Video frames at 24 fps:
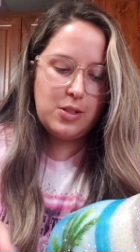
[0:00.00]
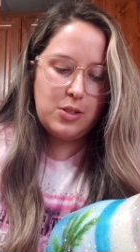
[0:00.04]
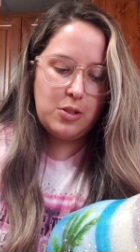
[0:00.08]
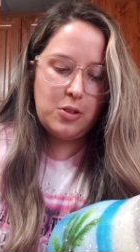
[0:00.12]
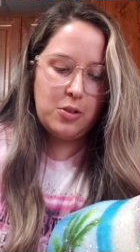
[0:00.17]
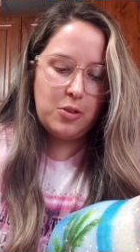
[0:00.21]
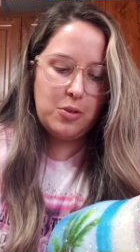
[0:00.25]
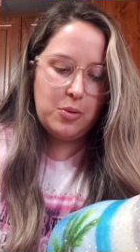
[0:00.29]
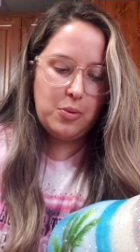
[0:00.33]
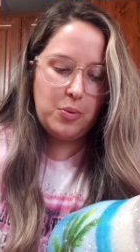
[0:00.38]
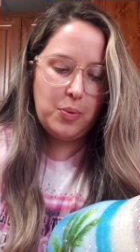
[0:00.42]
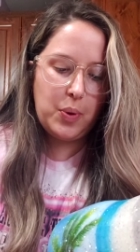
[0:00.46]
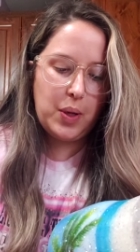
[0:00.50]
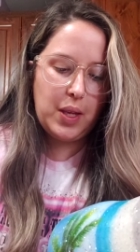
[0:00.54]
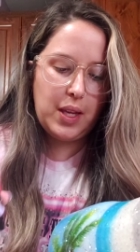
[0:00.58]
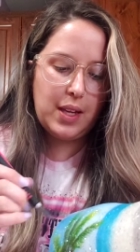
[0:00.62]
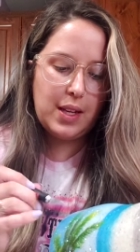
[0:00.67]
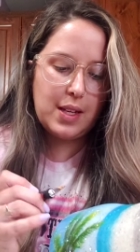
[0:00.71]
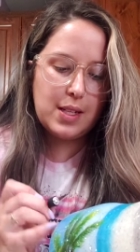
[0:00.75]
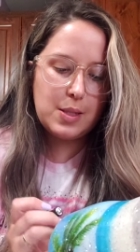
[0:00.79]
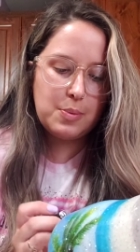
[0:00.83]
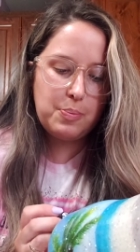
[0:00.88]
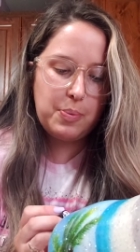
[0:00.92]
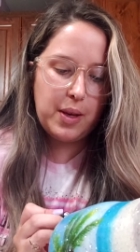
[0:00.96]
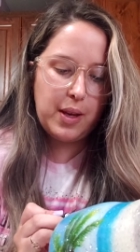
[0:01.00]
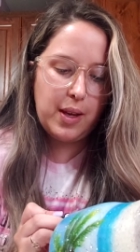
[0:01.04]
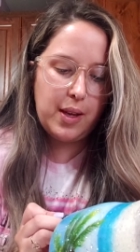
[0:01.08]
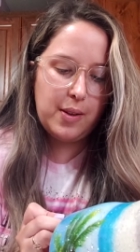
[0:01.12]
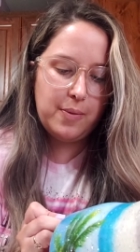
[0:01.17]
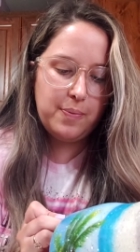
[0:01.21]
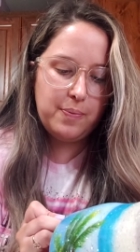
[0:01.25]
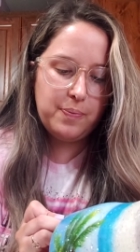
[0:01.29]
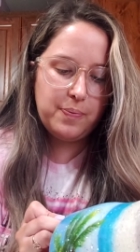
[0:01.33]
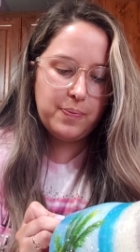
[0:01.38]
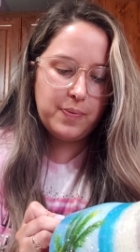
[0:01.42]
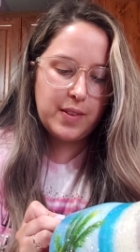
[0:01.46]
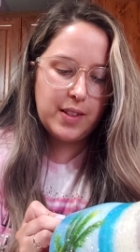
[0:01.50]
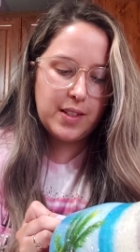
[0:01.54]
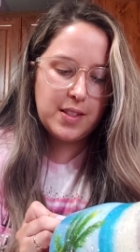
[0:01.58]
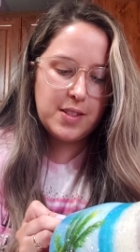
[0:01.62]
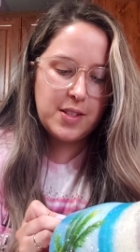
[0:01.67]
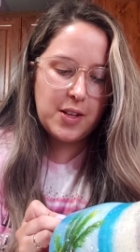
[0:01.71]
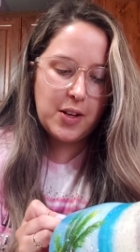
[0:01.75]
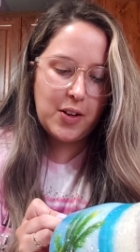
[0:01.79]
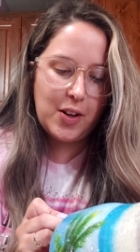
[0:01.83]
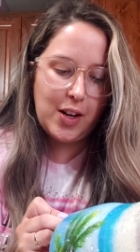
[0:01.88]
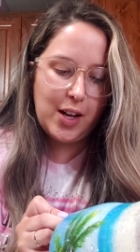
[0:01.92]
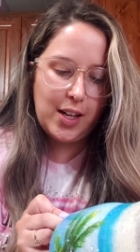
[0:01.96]
two weeks, but it's all
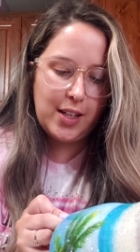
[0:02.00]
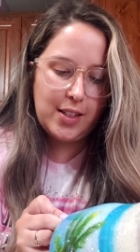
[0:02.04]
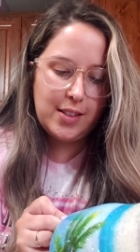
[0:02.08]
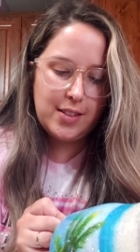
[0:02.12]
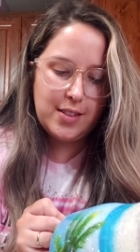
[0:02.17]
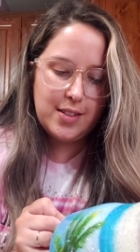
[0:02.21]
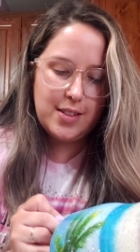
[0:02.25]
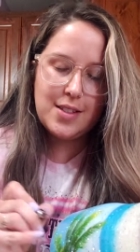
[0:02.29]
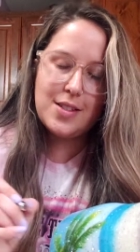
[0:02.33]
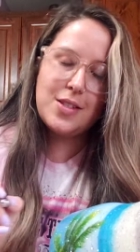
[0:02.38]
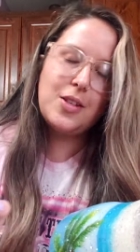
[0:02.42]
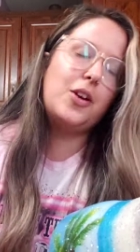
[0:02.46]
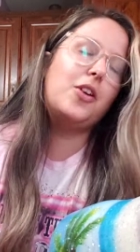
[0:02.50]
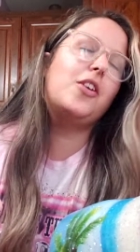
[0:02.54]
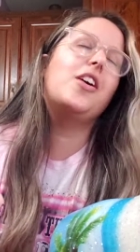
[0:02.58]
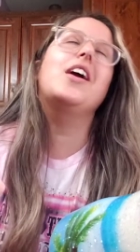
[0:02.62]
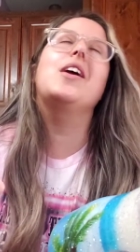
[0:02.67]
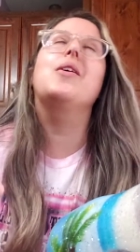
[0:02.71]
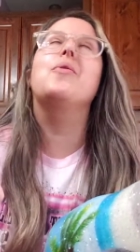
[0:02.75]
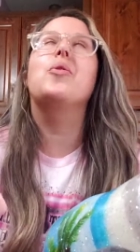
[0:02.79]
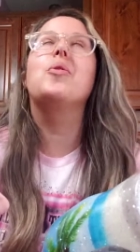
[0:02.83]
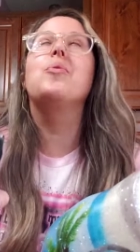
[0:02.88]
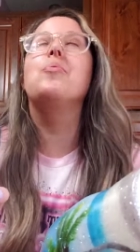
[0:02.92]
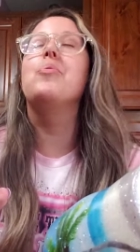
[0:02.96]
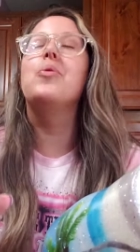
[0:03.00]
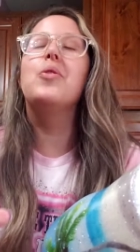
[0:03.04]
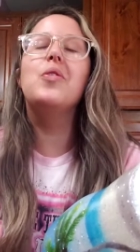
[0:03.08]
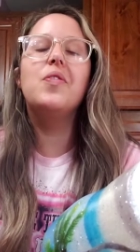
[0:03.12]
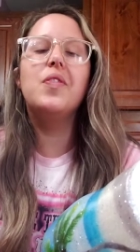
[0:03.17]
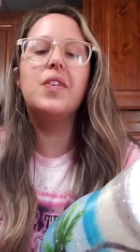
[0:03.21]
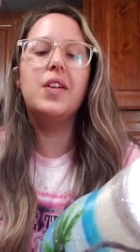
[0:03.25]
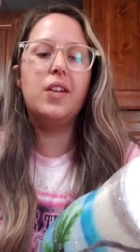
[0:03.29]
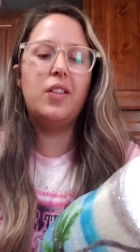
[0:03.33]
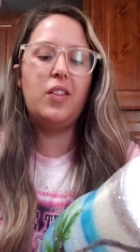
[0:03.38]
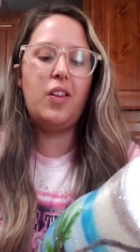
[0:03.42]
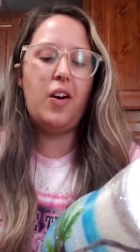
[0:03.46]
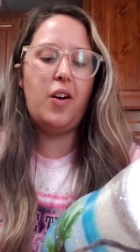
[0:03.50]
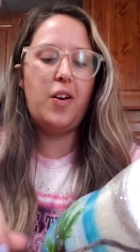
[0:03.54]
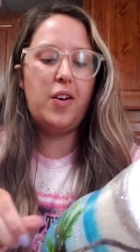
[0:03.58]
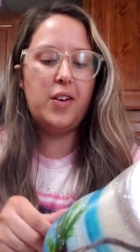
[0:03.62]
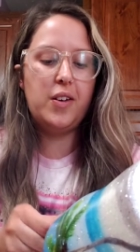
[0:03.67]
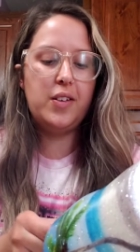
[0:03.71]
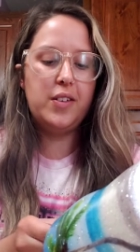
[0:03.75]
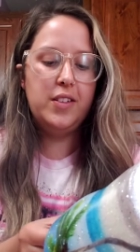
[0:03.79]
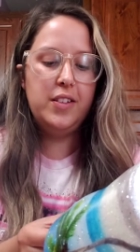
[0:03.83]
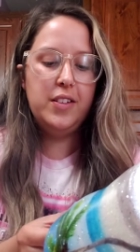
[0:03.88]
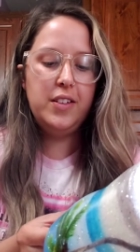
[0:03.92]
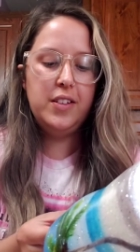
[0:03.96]
right. It's all right. We're moving along.